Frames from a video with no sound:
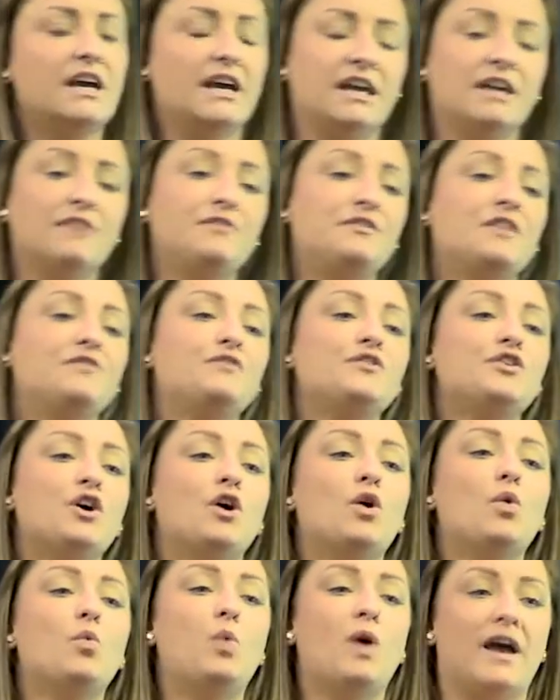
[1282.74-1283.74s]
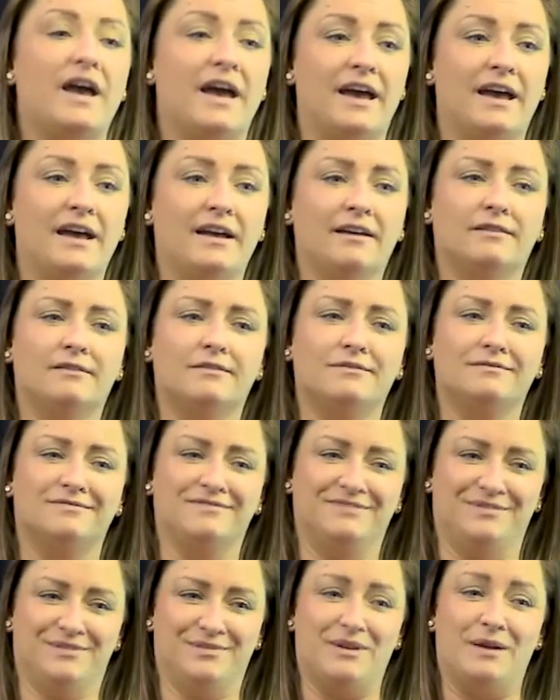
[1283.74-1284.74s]
yeah, if you're not aware,
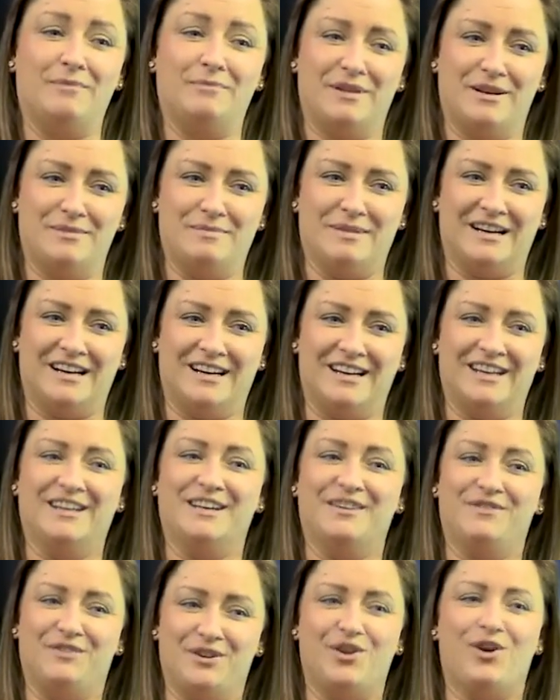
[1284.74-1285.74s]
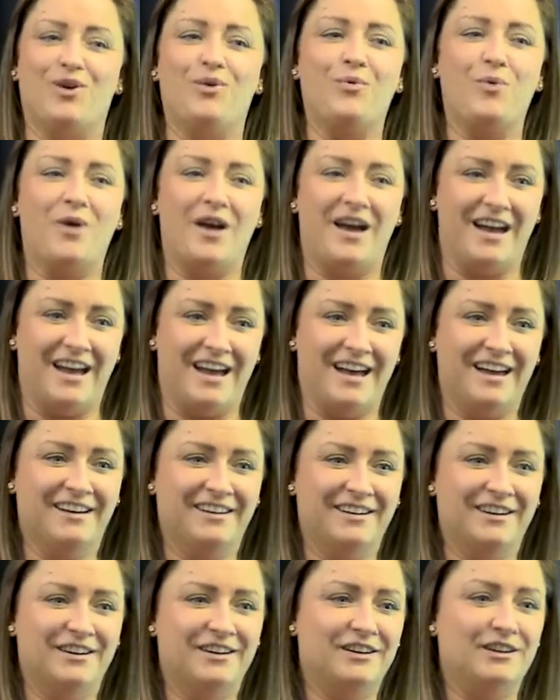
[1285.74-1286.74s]
I'm going to be clear here, if you're not aware,
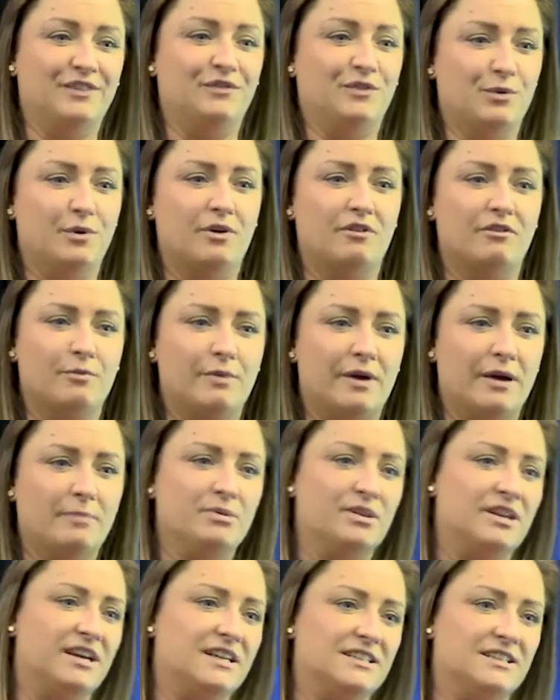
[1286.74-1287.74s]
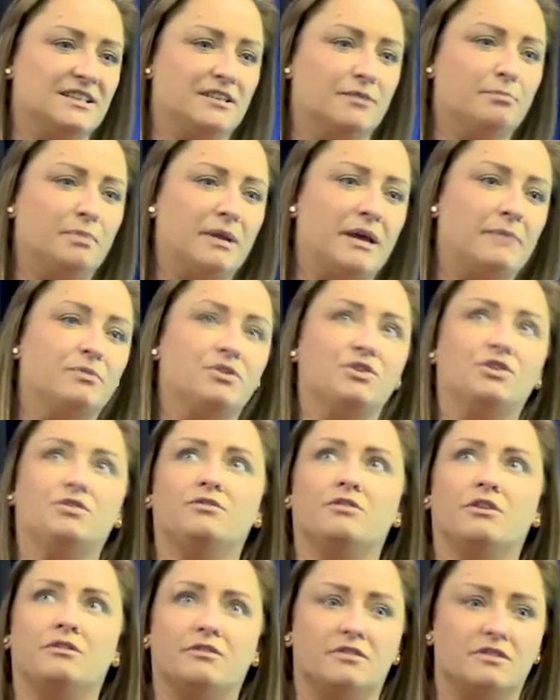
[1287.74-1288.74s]
if you are aware but they didn't complain but you
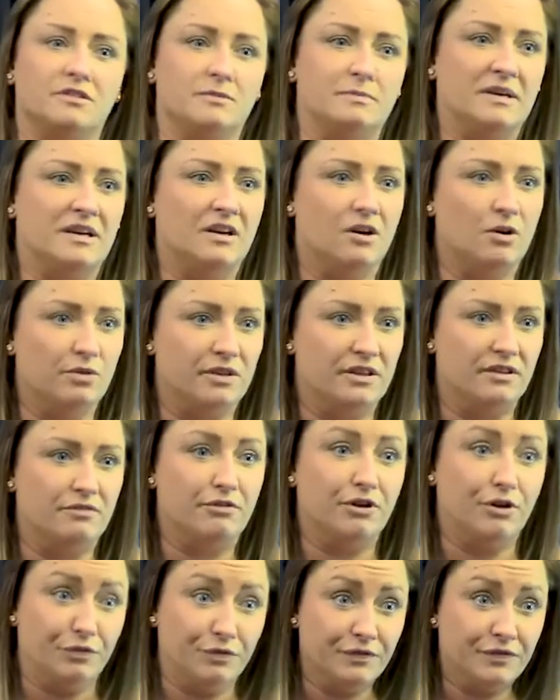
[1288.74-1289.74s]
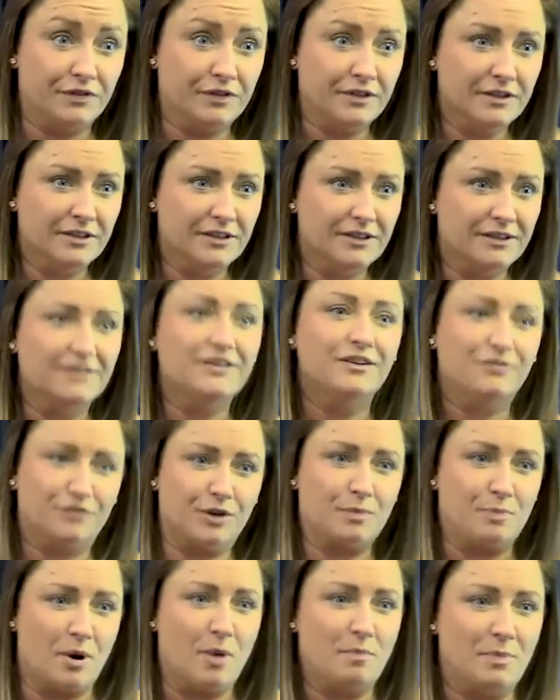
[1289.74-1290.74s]
know that there's a big hole in the roof, you've
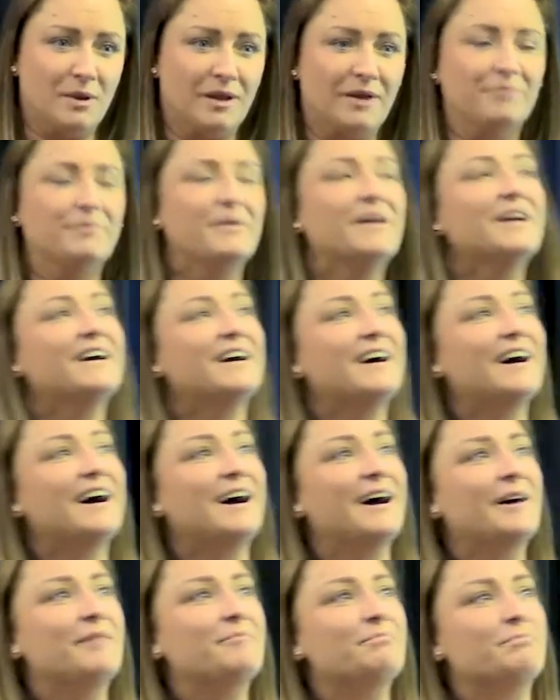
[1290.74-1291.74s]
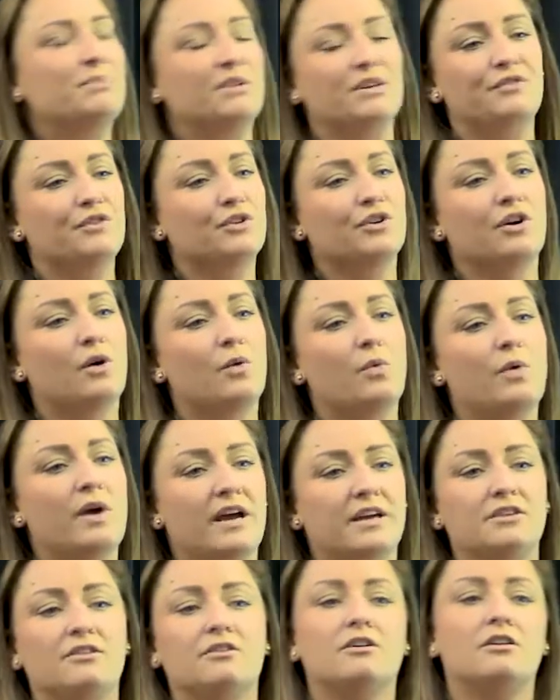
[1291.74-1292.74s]
got a problem. But if you're not
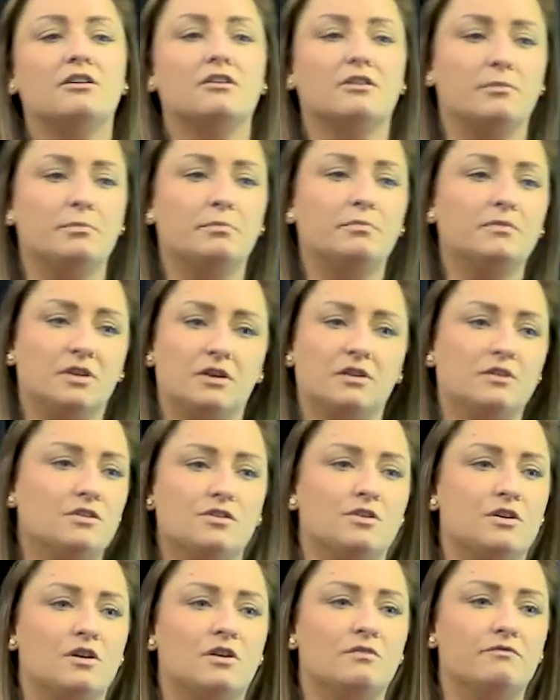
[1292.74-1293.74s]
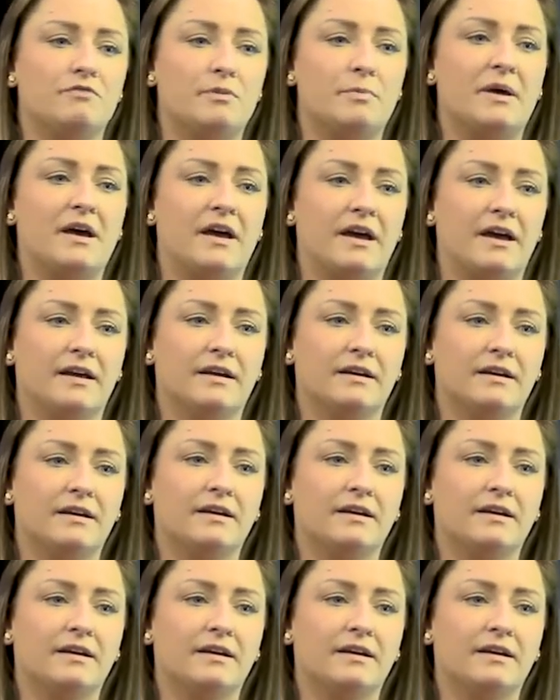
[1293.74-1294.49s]
aware, you can't repair.